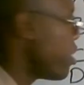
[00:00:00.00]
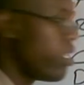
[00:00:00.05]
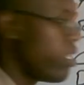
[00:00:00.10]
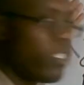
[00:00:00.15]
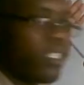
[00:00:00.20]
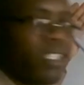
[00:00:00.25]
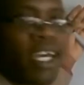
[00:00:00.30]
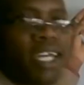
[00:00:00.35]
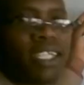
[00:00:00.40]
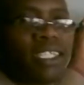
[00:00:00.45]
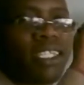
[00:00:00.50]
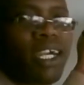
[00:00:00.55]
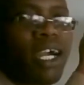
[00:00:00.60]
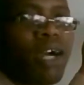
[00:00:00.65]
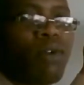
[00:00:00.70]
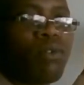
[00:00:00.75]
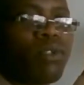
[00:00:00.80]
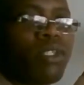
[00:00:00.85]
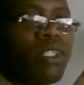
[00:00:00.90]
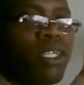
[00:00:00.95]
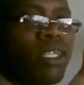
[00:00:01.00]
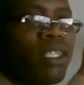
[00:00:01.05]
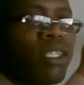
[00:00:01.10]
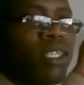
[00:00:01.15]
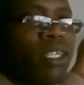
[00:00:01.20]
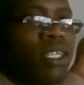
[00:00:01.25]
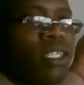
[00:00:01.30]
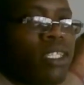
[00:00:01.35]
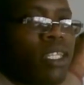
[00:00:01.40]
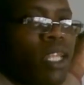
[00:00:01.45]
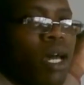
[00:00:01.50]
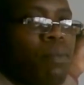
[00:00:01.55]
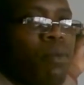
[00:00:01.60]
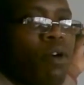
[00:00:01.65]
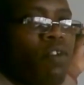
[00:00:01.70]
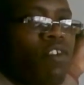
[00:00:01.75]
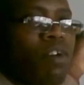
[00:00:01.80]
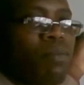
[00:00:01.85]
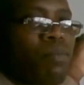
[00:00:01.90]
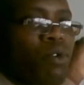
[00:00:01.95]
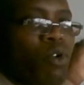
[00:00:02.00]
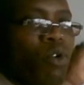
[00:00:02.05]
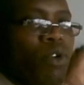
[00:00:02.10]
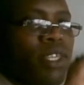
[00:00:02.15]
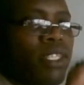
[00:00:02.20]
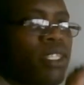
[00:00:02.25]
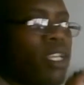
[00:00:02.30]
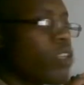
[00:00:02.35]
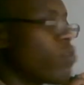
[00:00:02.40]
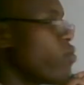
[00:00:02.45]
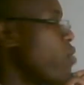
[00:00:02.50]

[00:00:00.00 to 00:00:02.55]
is just counting this number of employees that we